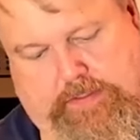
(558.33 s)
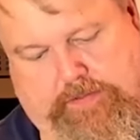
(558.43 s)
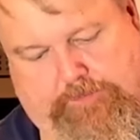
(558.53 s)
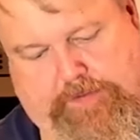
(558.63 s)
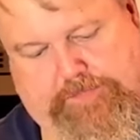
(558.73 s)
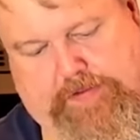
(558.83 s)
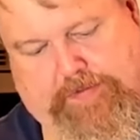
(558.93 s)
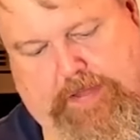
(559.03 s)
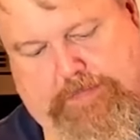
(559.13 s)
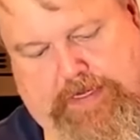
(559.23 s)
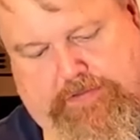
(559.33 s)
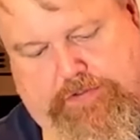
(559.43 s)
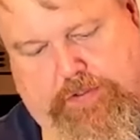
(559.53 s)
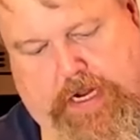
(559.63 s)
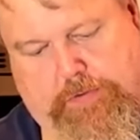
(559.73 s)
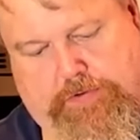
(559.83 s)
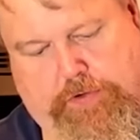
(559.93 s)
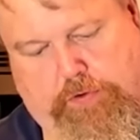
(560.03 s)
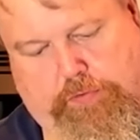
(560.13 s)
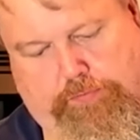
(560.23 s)
So 55 minutes to an hour
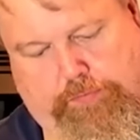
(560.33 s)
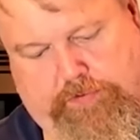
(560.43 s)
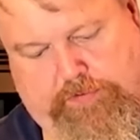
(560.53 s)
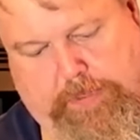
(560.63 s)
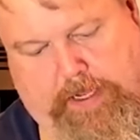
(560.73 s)
total for this